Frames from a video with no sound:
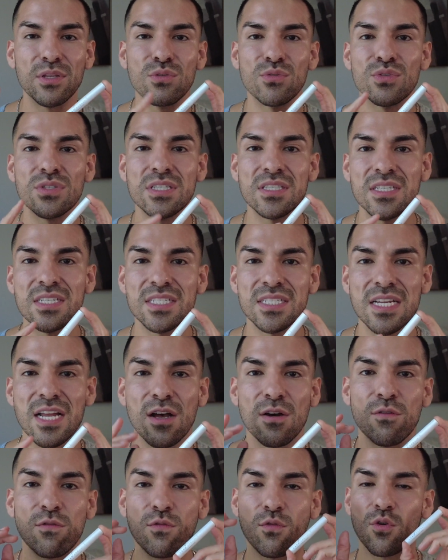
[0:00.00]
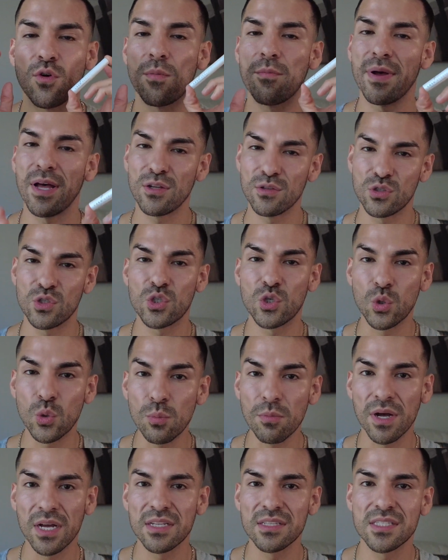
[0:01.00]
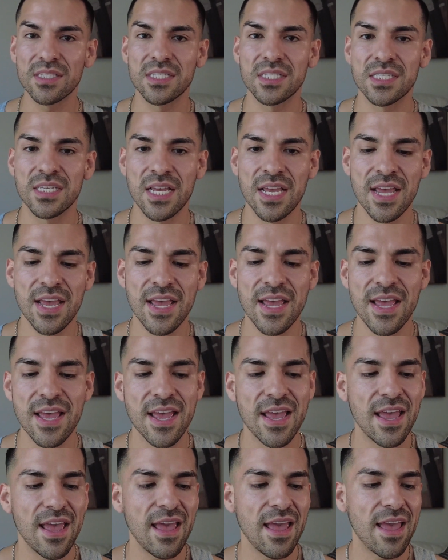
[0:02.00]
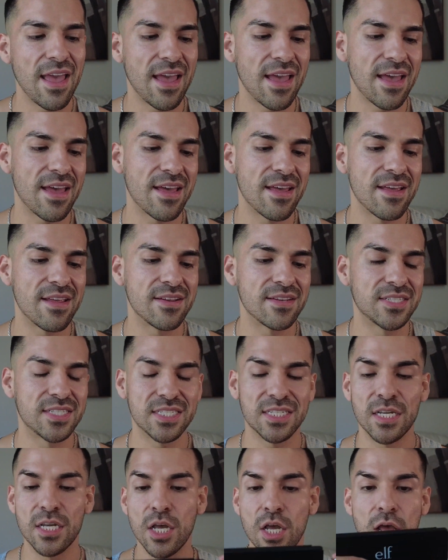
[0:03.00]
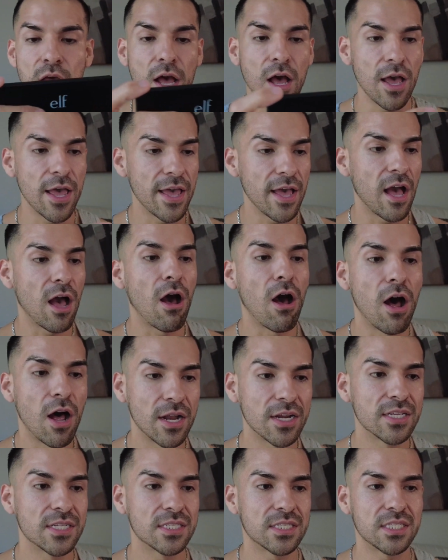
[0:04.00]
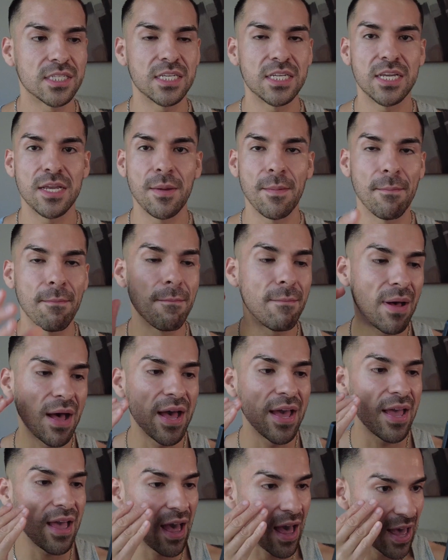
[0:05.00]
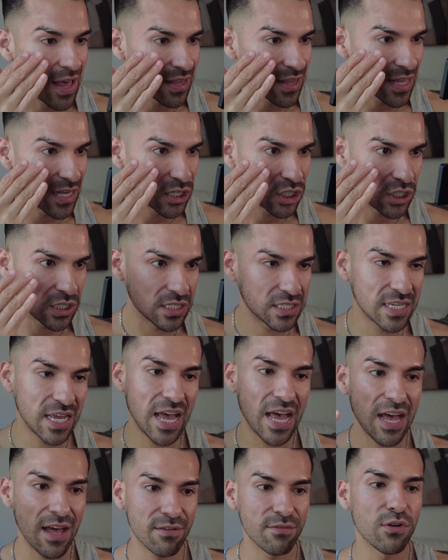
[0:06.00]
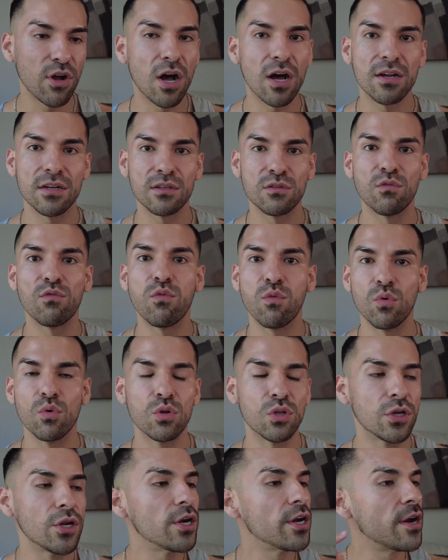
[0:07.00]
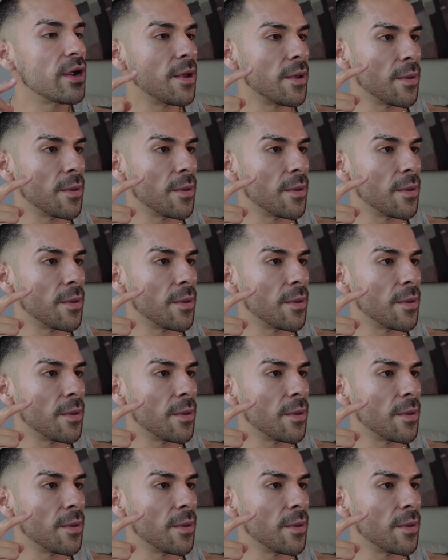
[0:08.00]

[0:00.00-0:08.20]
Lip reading: using this now for about 2 months, and honestly, my eyelashes have gotten fuller,